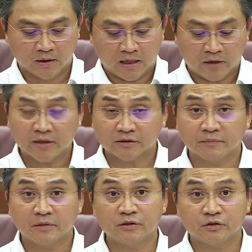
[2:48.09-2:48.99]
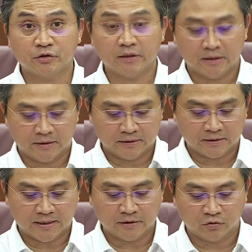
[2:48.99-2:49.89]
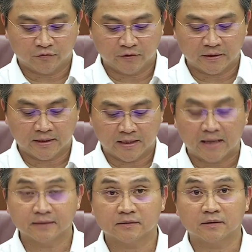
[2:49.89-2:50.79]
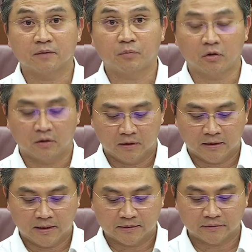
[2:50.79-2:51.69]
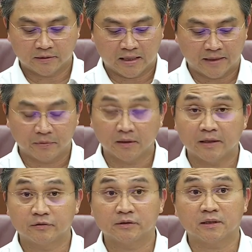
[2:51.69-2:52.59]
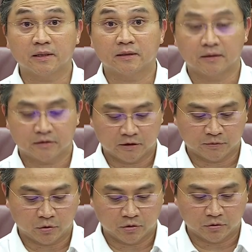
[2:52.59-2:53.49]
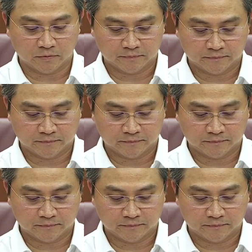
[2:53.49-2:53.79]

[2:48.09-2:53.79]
How does the ministry intend to further enhance Singapore as a reliable and resilient transport node?